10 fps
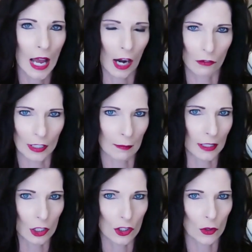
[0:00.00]
I
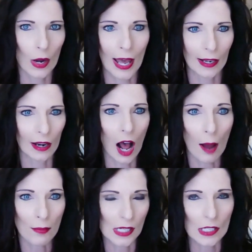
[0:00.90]
recommend that you go ahead and
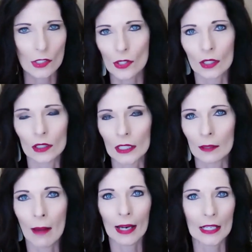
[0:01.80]
opt into the lead
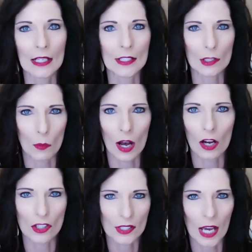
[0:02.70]
magnets as well,
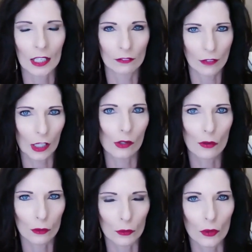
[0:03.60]
and just kind of follow
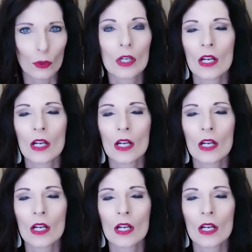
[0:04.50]
through